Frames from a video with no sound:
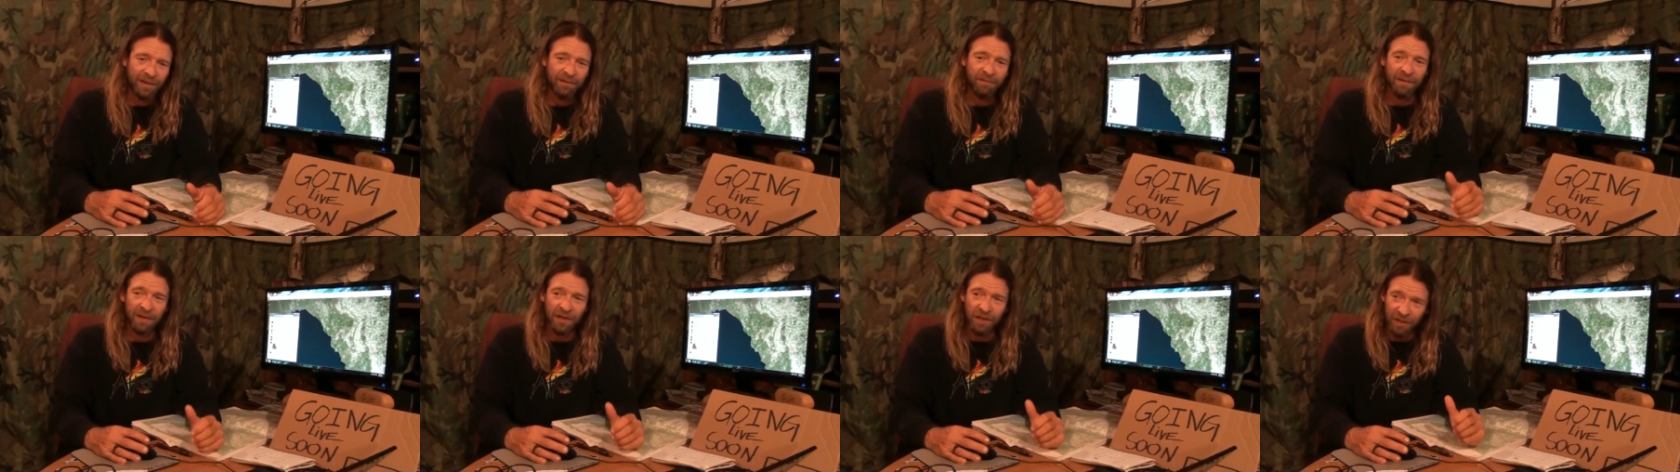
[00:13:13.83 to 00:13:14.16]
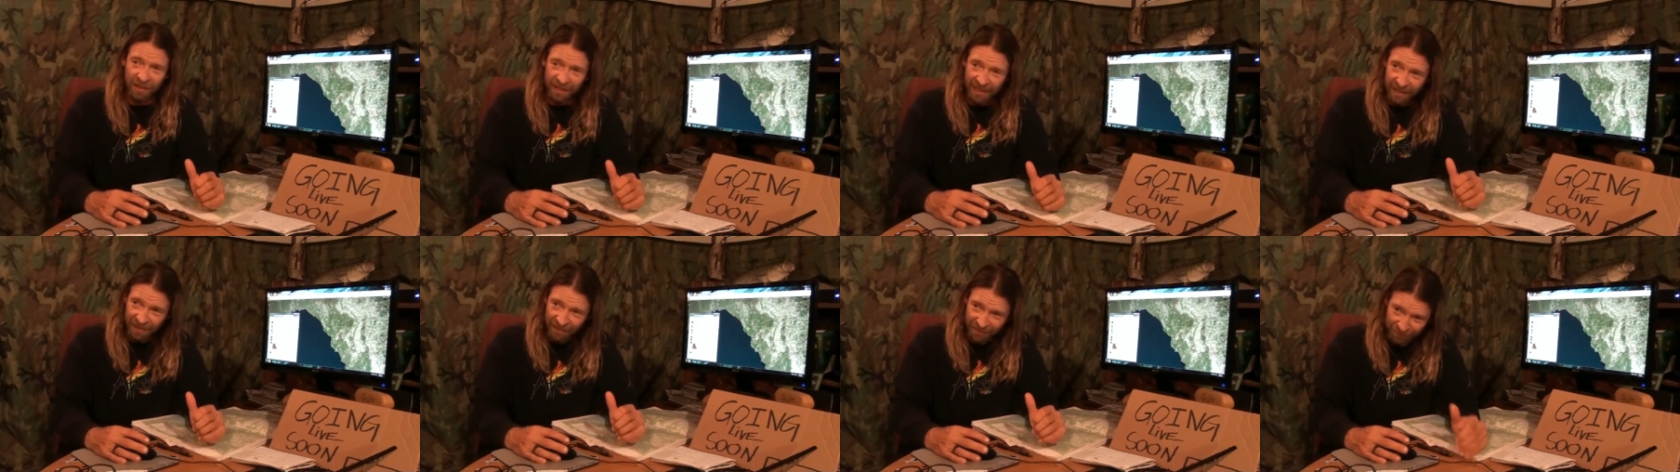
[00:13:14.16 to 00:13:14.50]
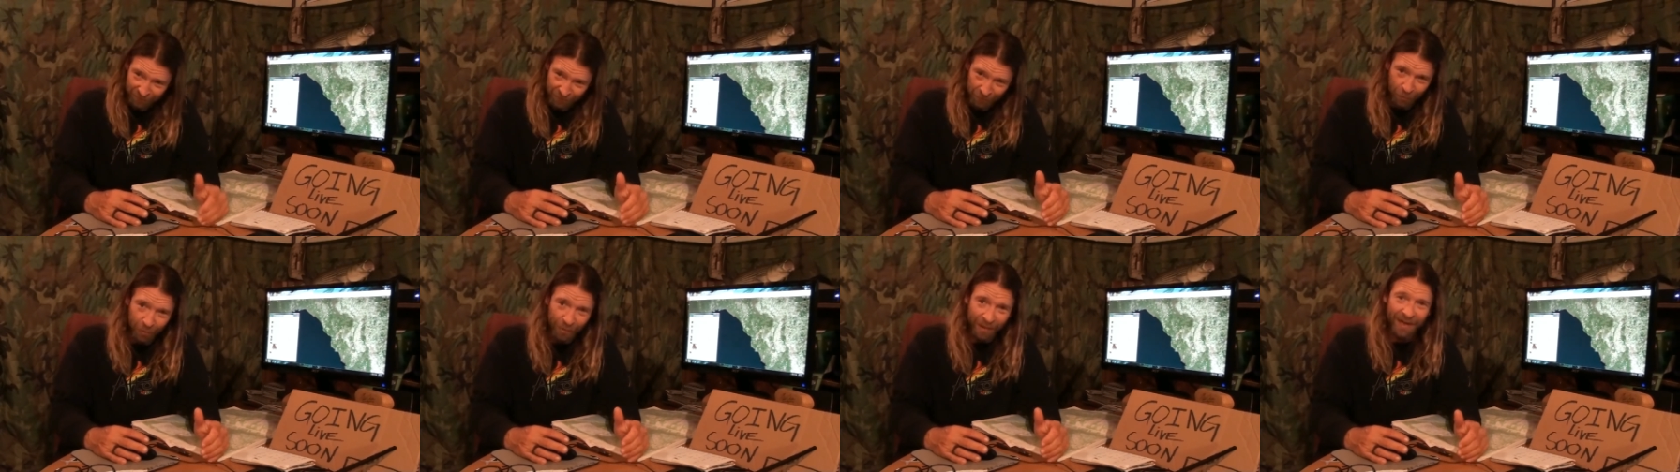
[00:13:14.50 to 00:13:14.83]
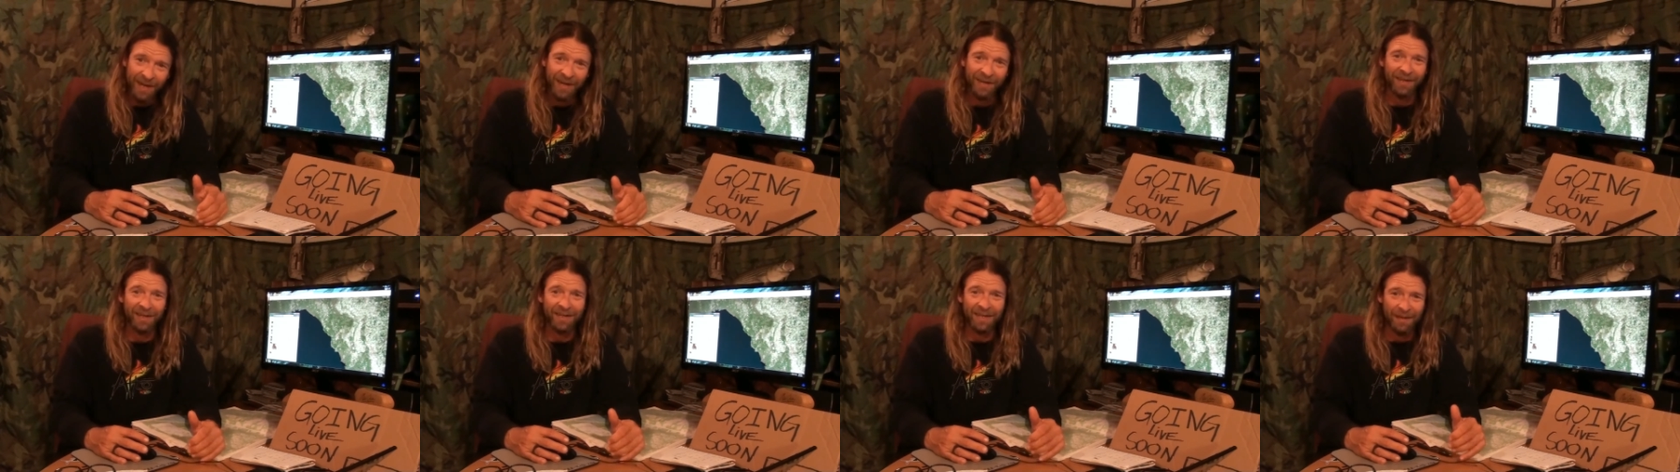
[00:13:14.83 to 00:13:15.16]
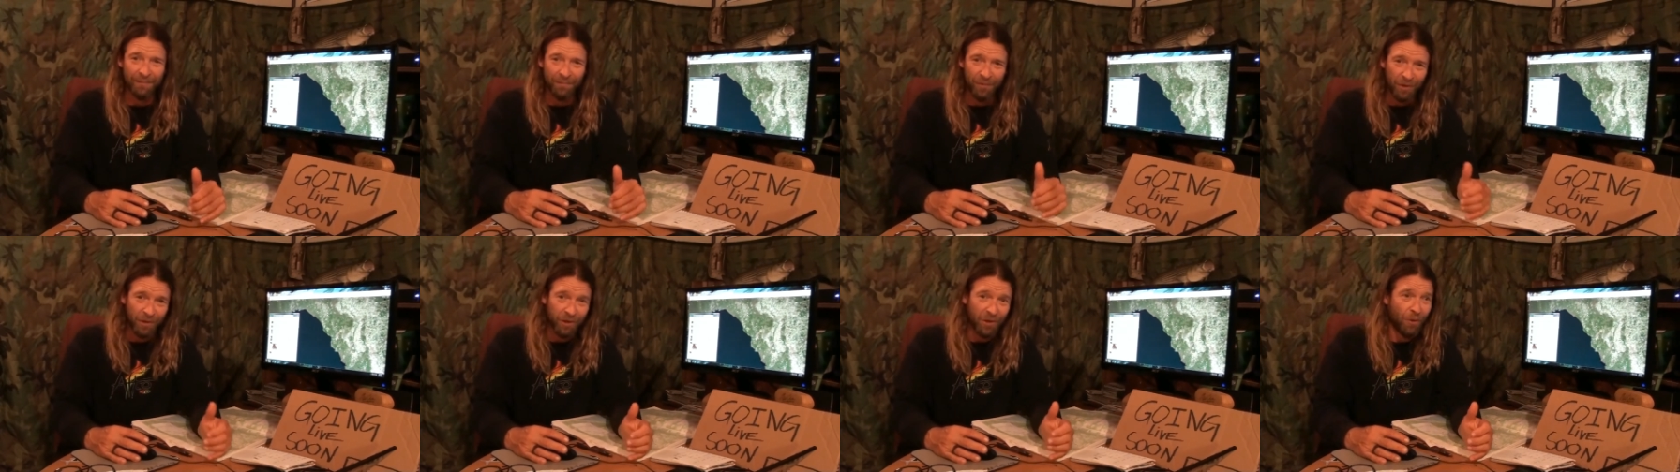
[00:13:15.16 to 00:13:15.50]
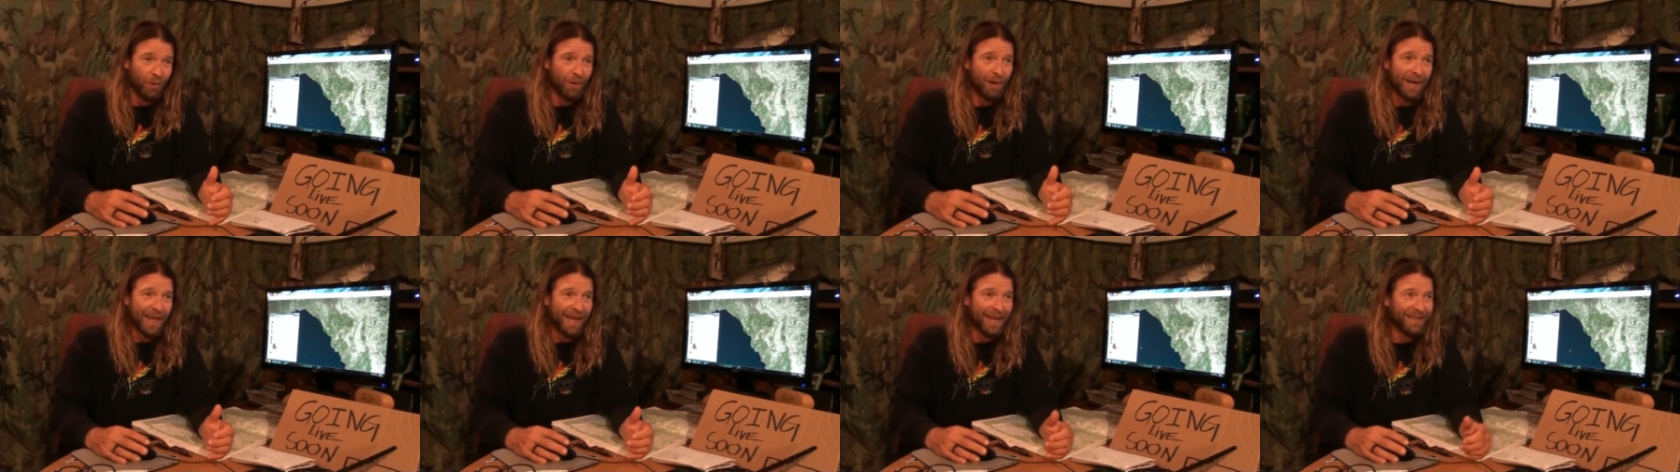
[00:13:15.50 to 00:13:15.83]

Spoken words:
and if I could get through it, I could keep on going.